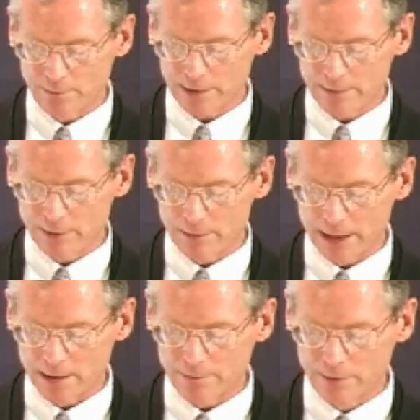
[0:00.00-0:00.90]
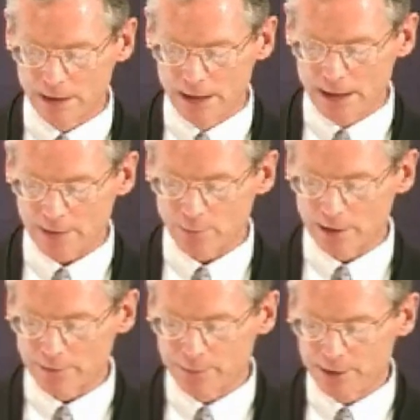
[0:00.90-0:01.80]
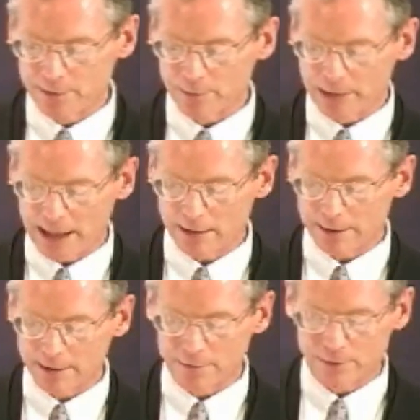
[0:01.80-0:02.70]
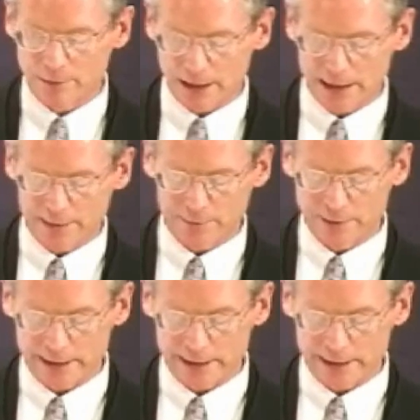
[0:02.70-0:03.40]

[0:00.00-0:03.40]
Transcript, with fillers: and saving banks, as well as municipalities, to buy its